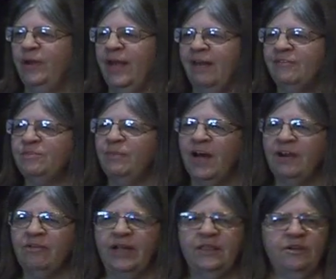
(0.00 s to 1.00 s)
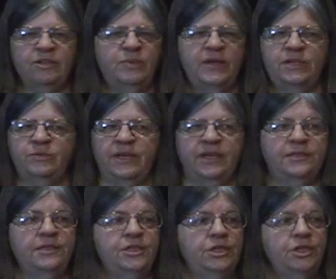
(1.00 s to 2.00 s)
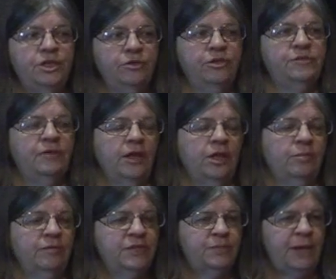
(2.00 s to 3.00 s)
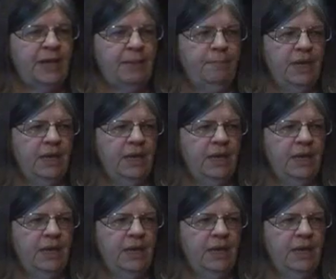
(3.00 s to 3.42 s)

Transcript: We have to moderate those because we get such a huge volume of spam.